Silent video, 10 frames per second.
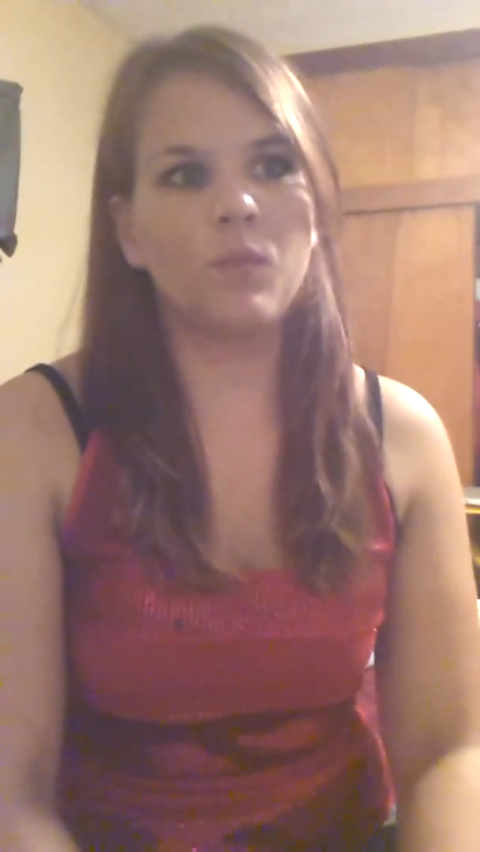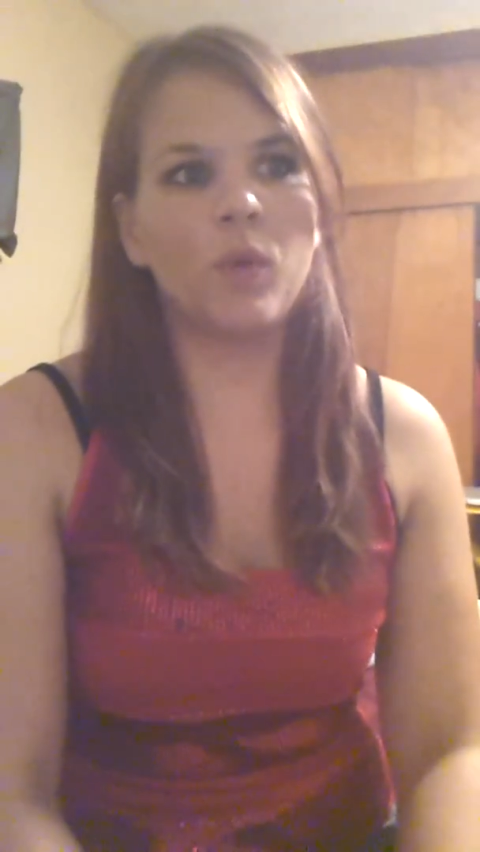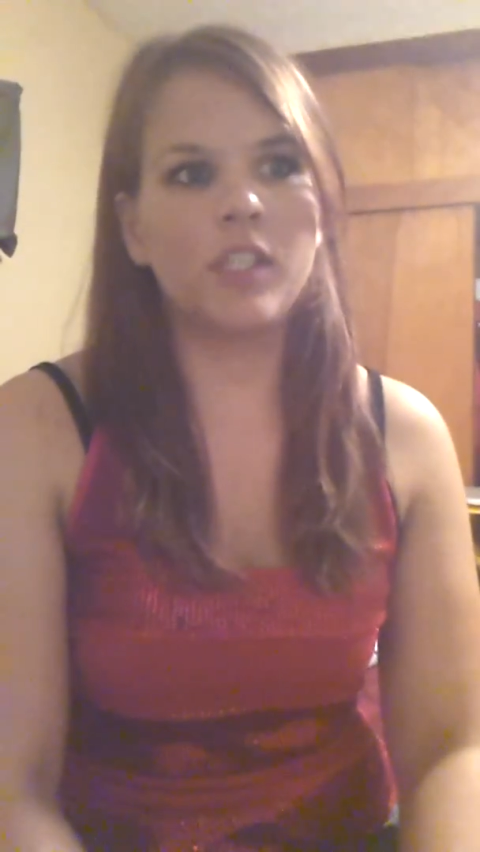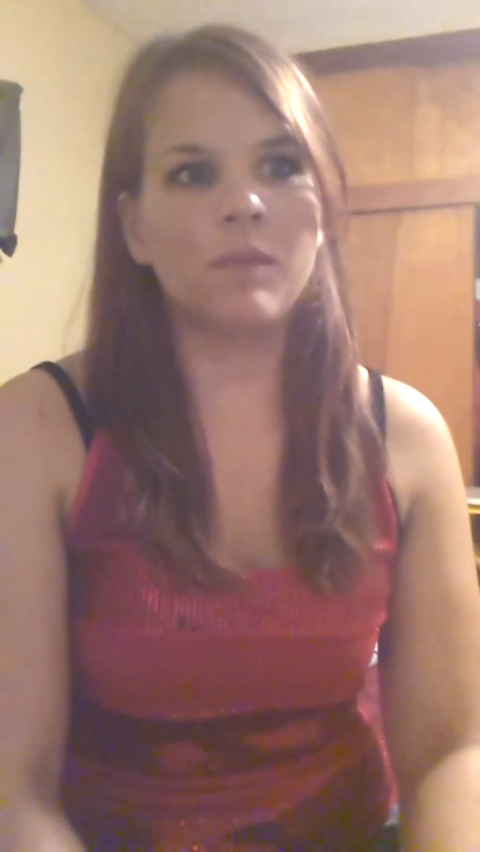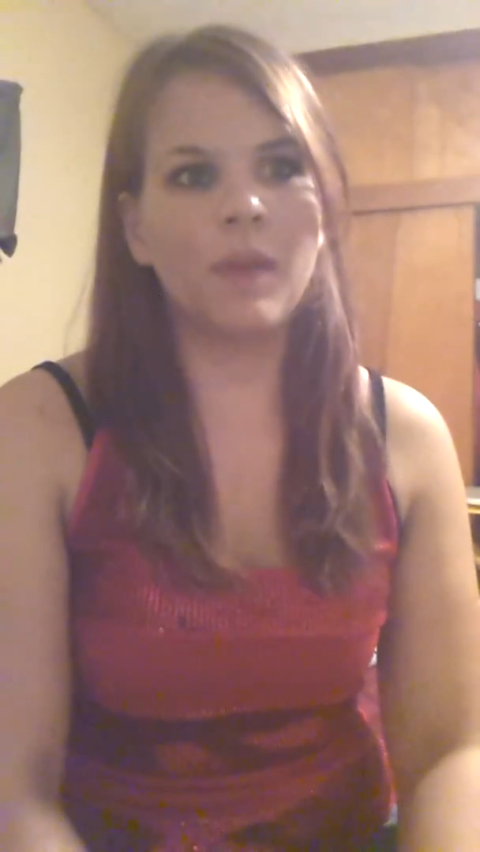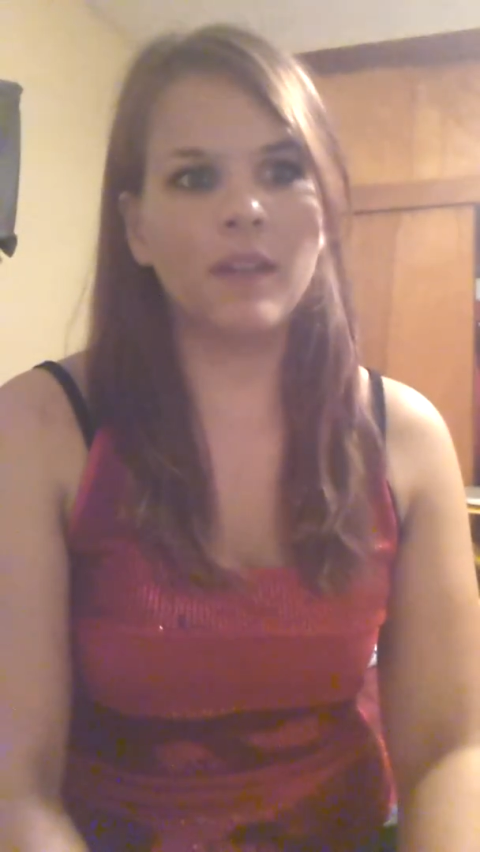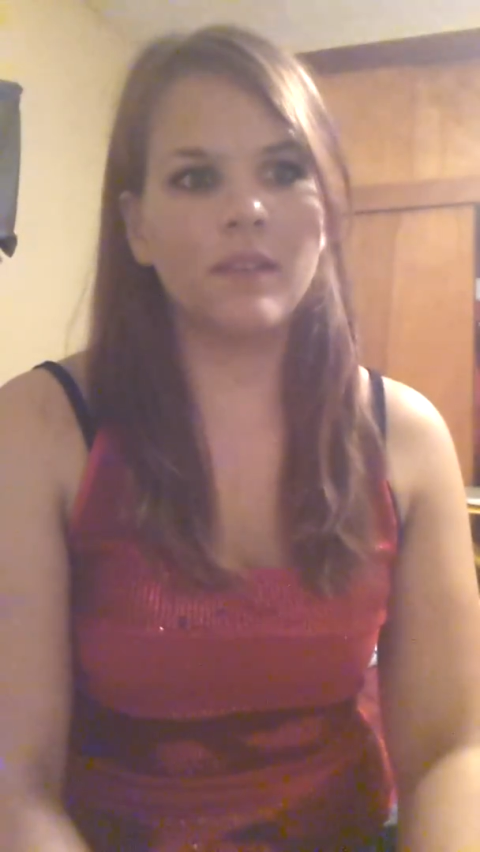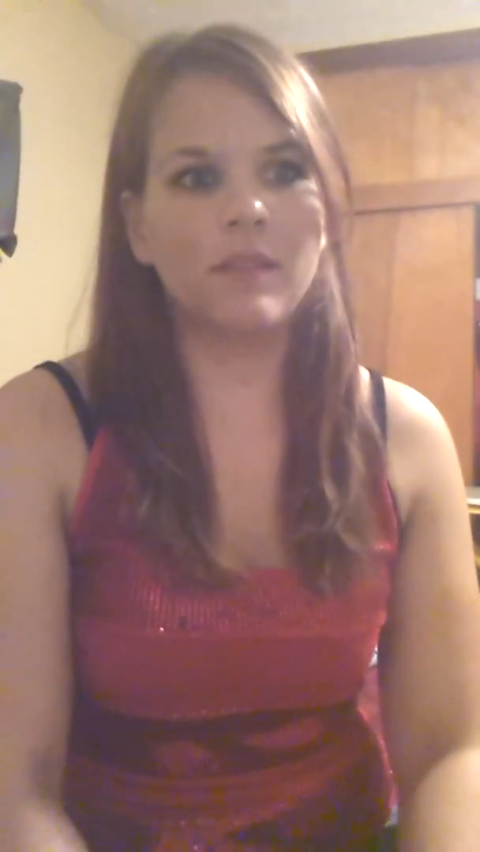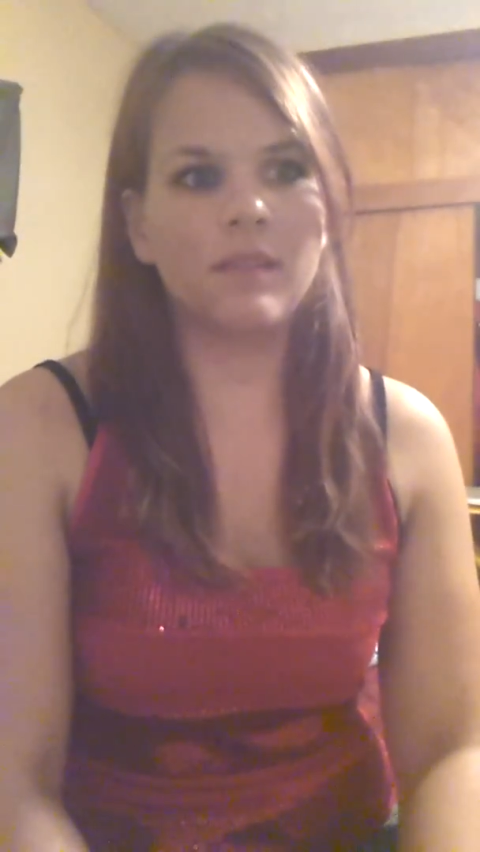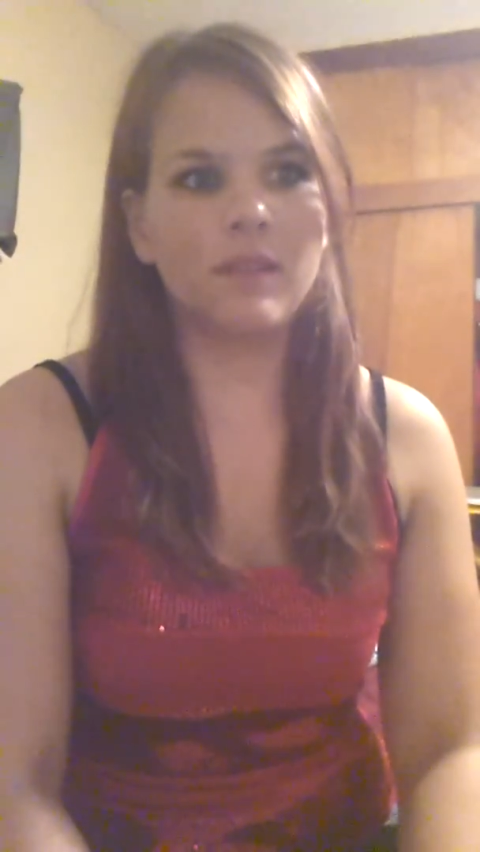which
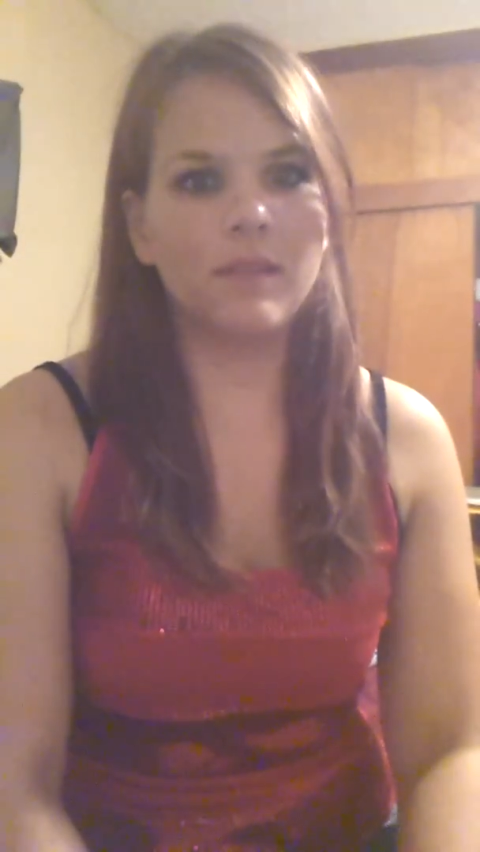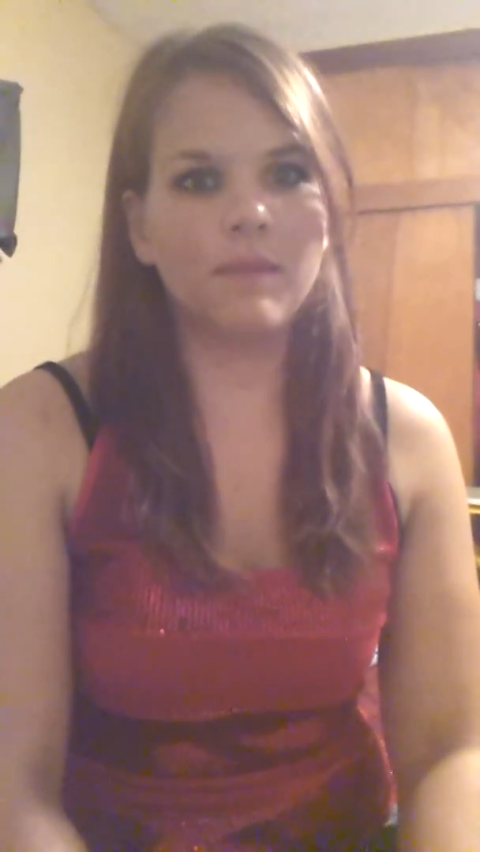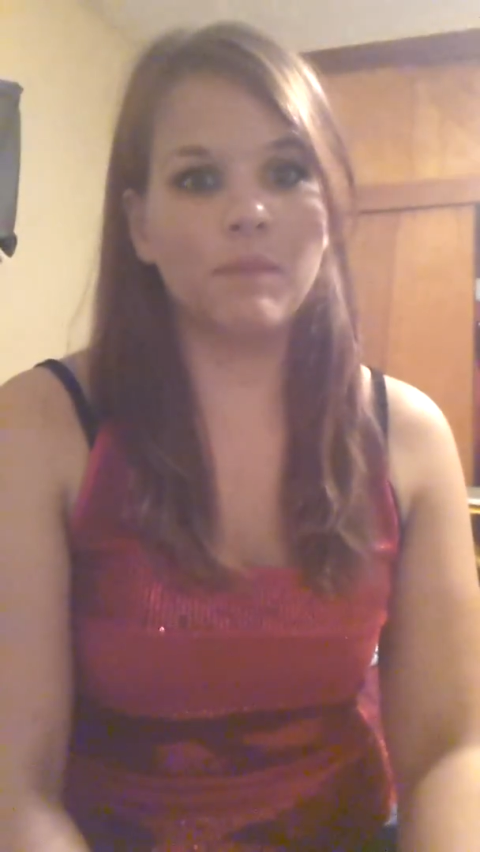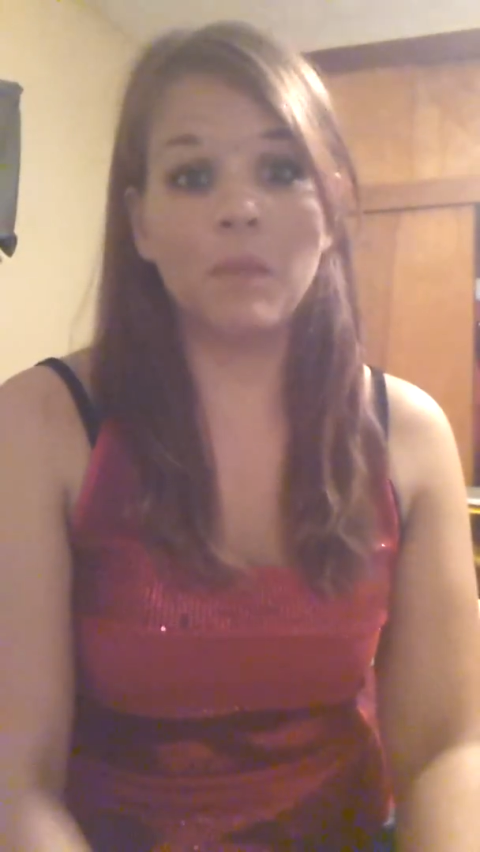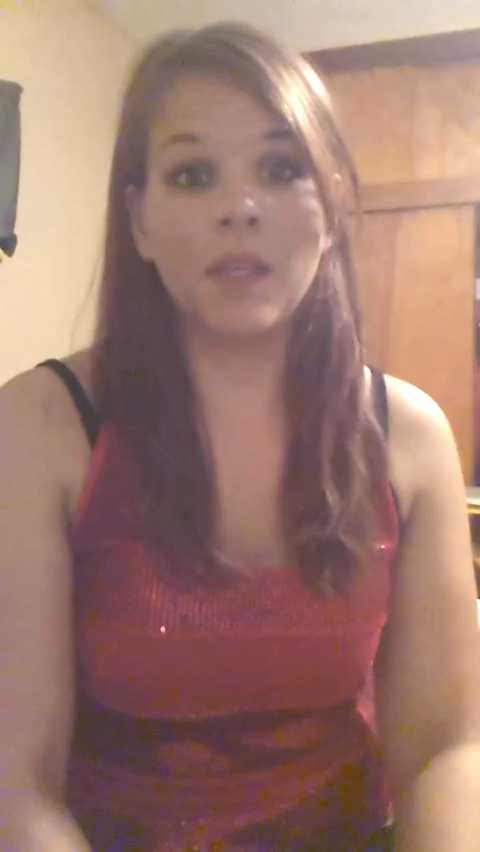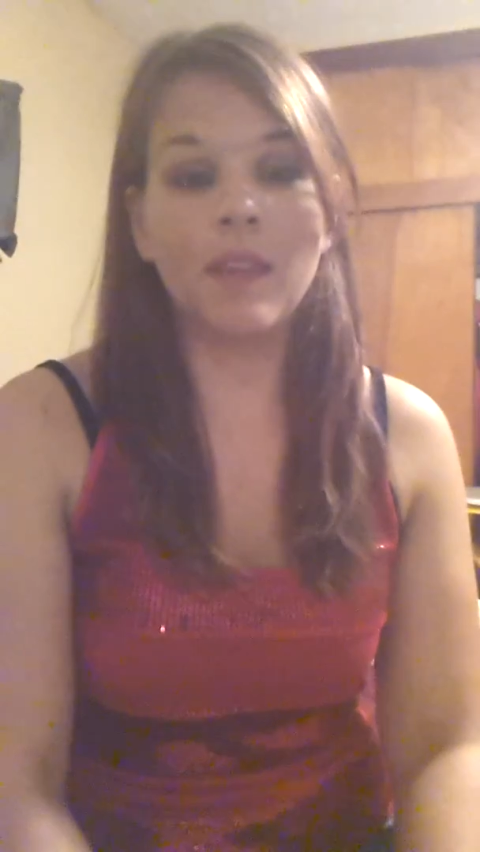makes me